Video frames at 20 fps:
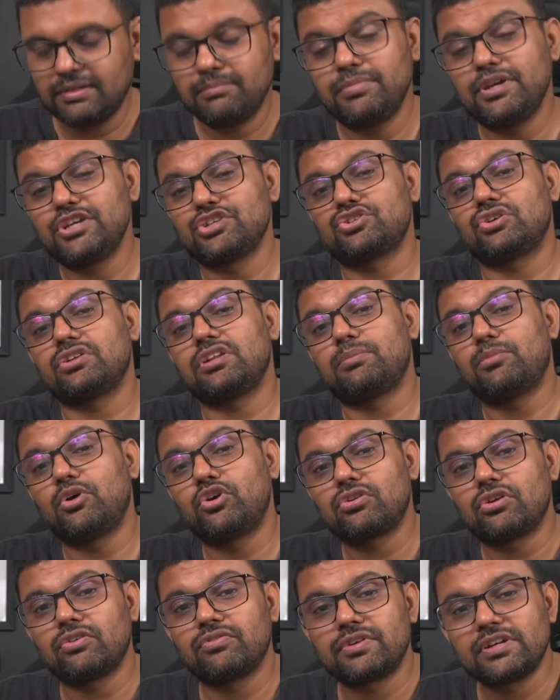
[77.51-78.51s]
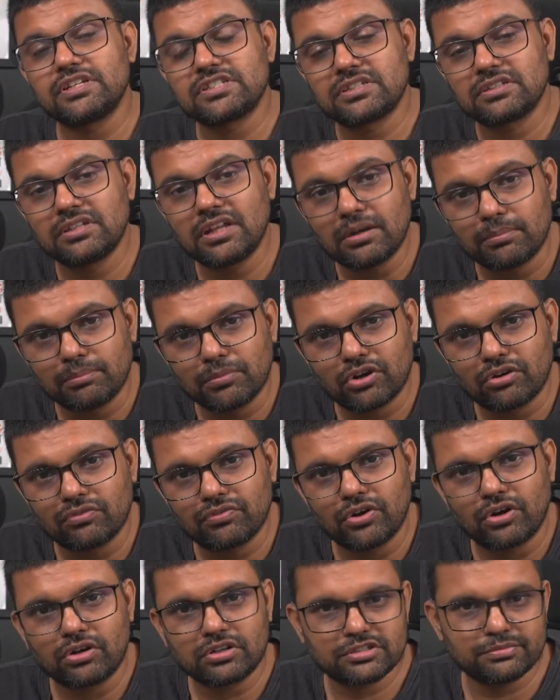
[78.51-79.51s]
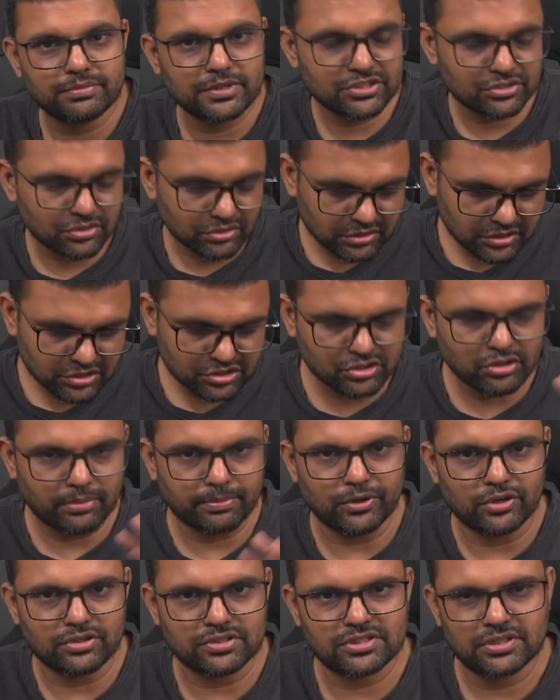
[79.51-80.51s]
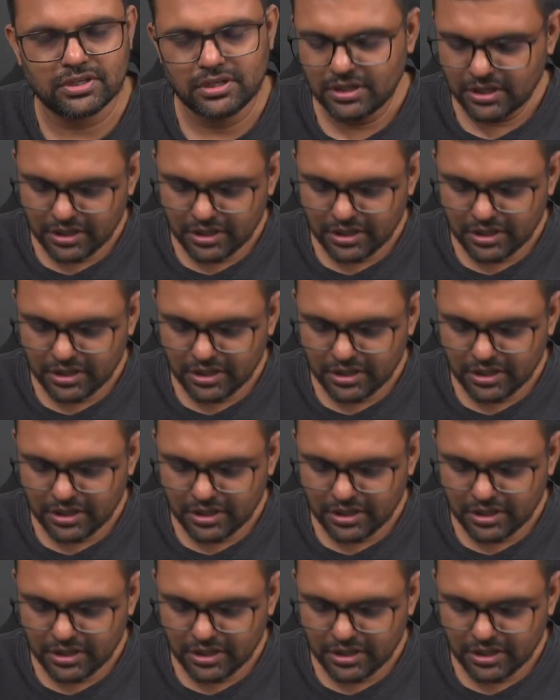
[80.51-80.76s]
Based on the amount of risk, the number of lots based on the stop loss.